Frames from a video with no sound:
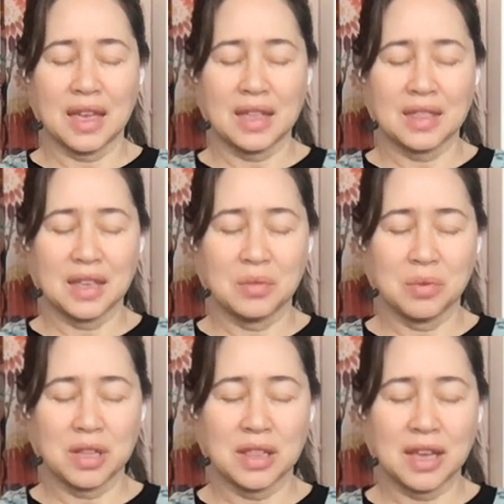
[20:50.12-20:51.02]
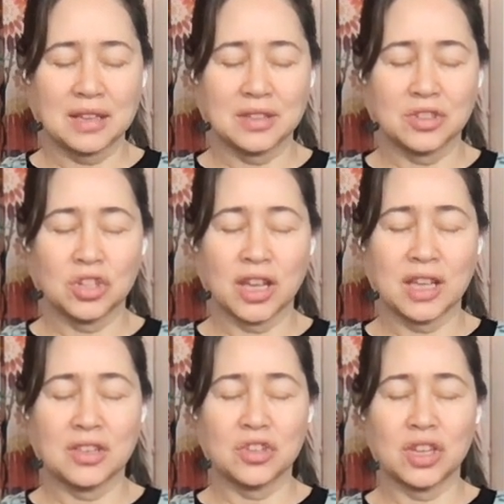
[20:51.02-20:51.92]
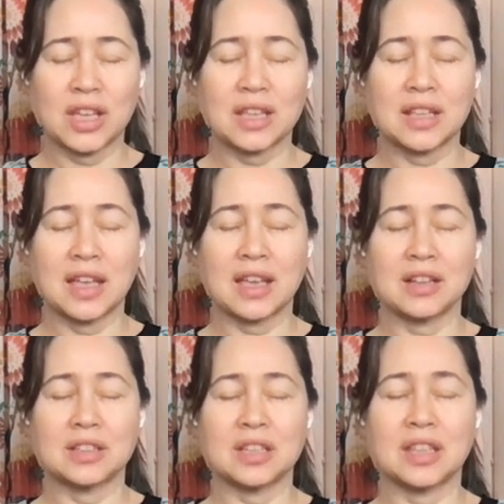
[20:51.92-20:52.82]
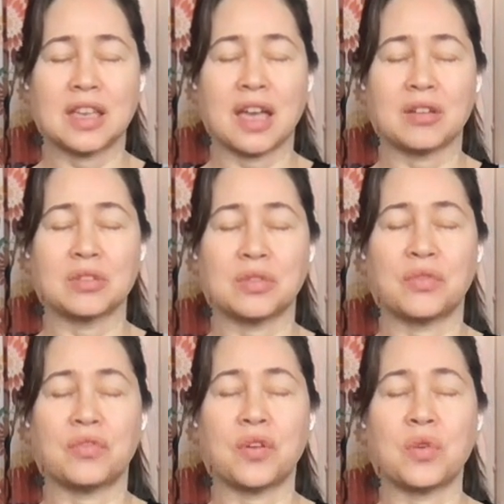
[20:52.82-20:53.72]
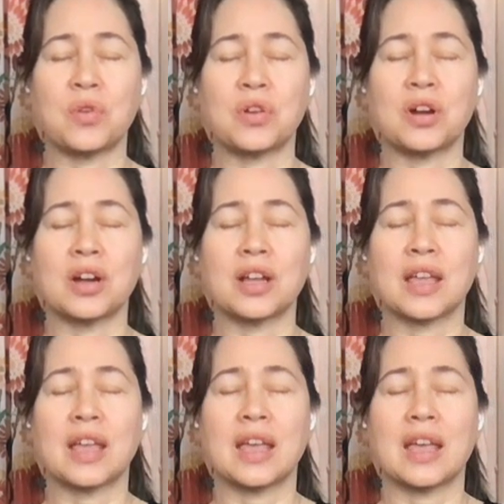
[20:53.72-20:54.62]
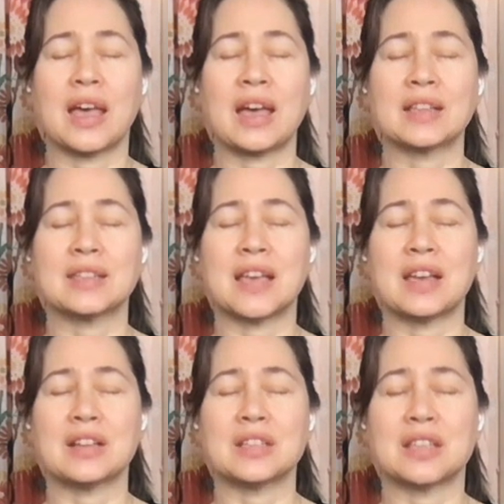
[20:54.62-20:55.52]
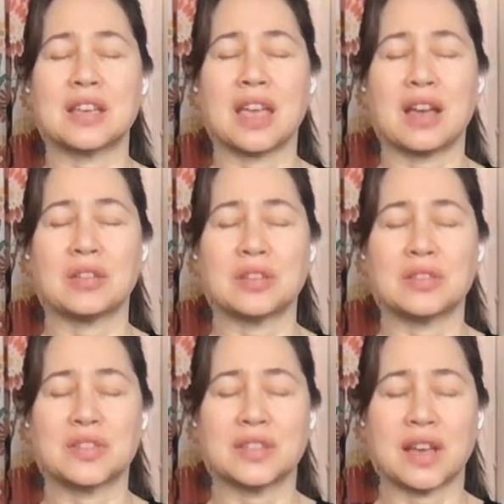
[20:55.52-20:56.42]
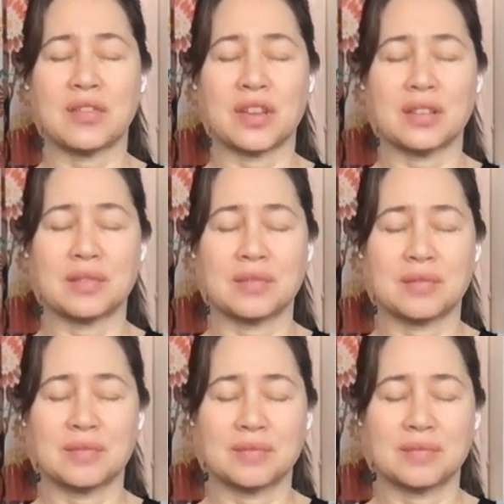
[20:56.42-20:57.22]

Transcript: And then one last change, inhale to the count of 4, exhale to the count of 7.